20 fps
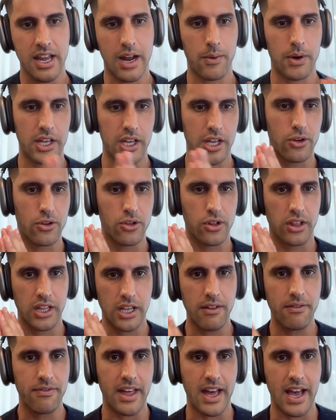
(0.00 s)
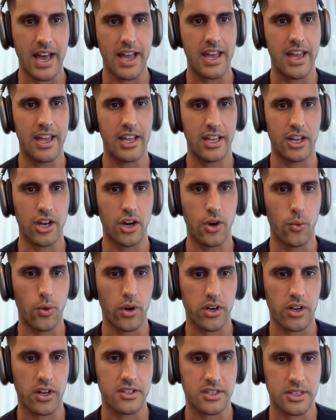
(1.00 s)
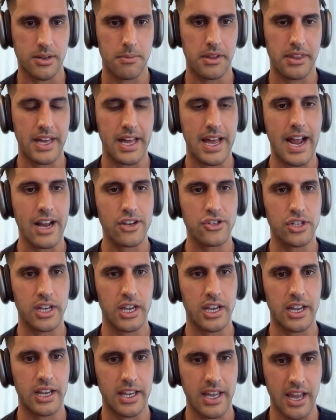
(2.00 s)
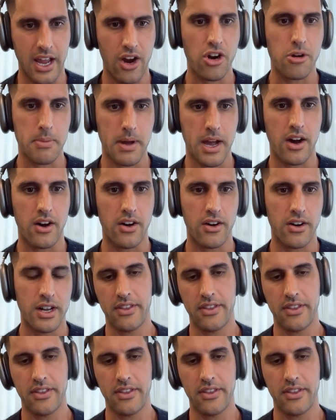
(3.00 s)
and I want to go leave that and go work on something that I actually care about.